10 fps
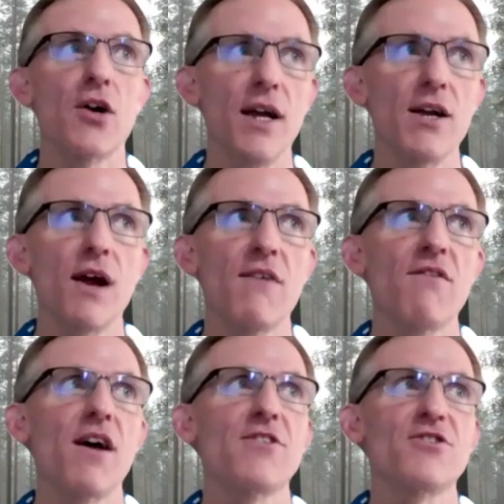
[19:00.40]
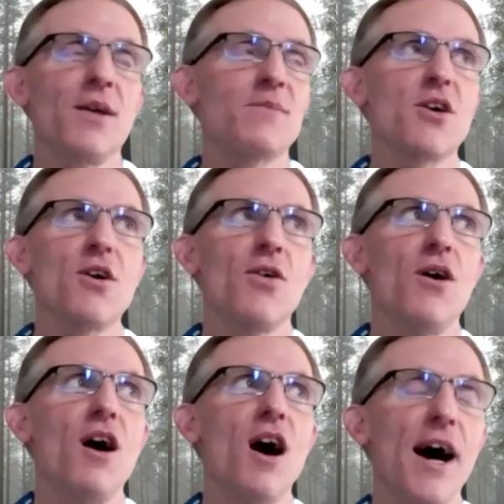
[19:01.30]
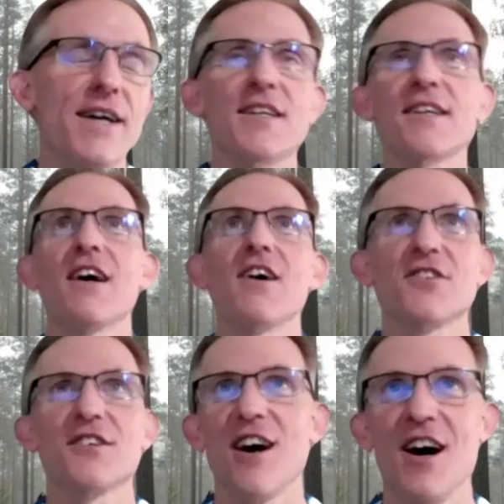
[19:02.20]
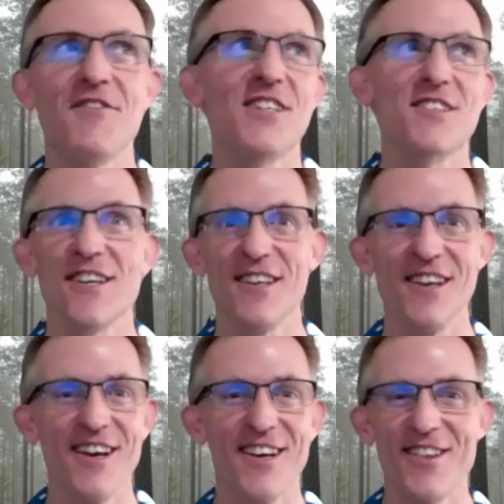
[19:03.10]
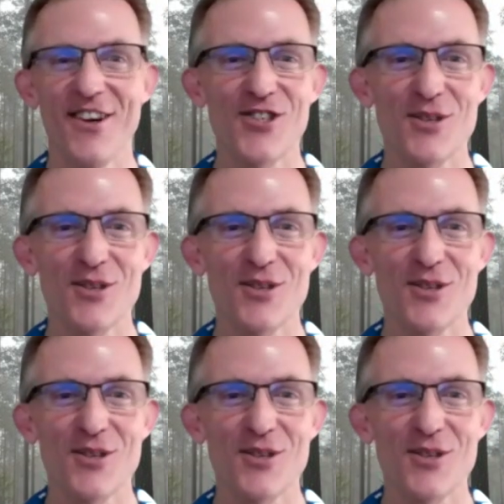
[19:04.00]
great grandfather's name. So Isaac Nelson. Obviously, there's